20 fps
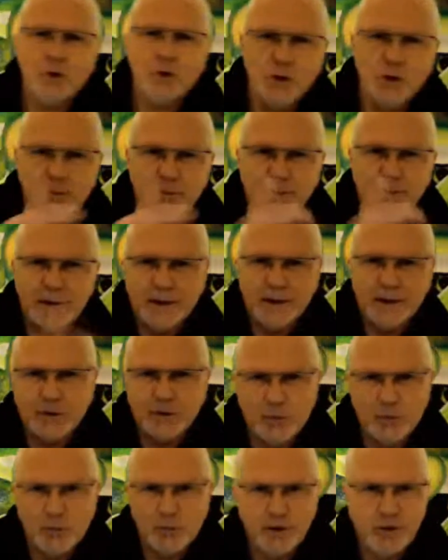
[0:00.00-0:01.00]
Automatically
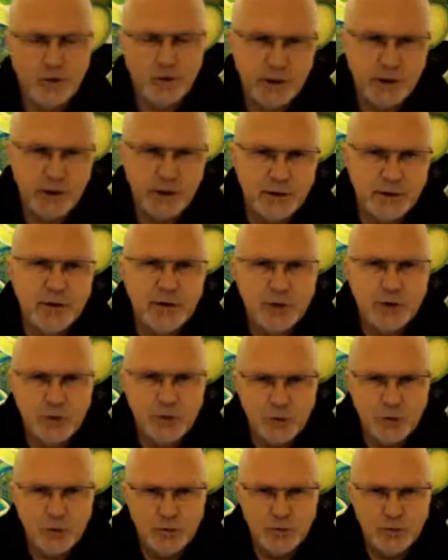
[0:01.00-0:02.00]
will be triggered that
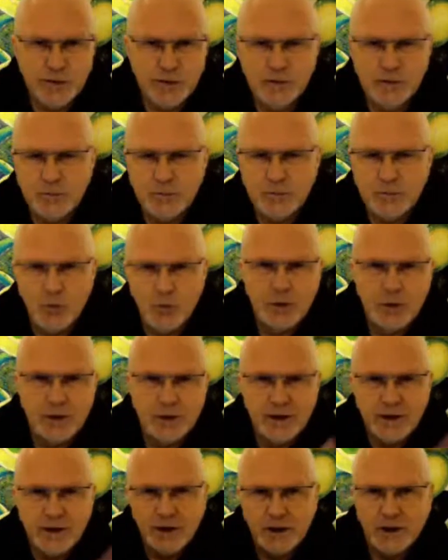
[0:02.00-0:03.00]
you will feel more
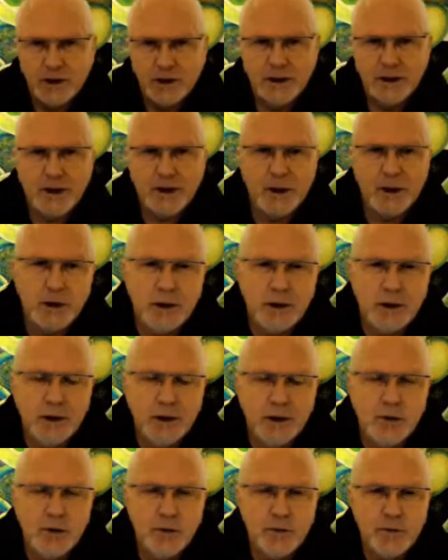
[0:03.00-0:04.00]

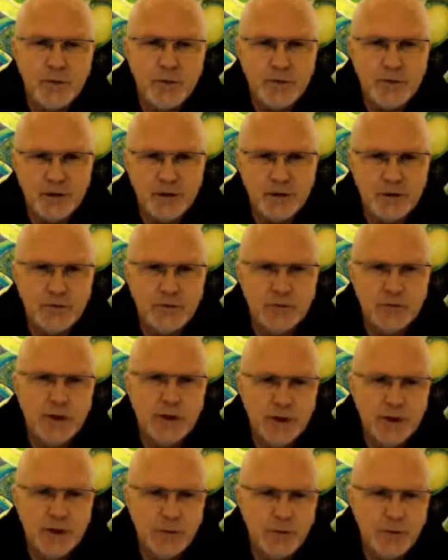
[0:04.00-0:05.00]
clear with yourself
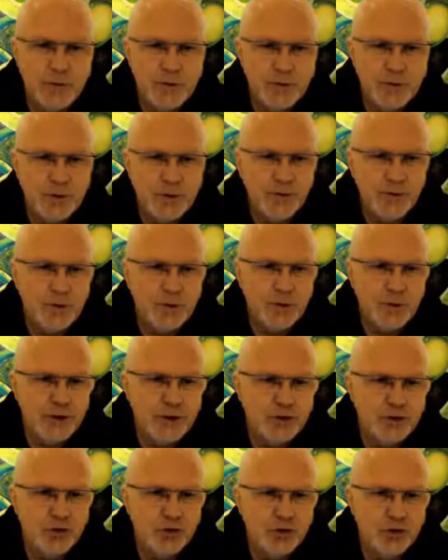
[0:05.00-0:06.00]
and with the people
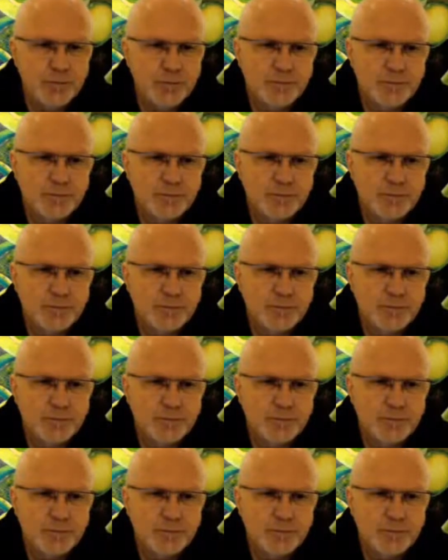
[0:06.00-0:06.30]
around you.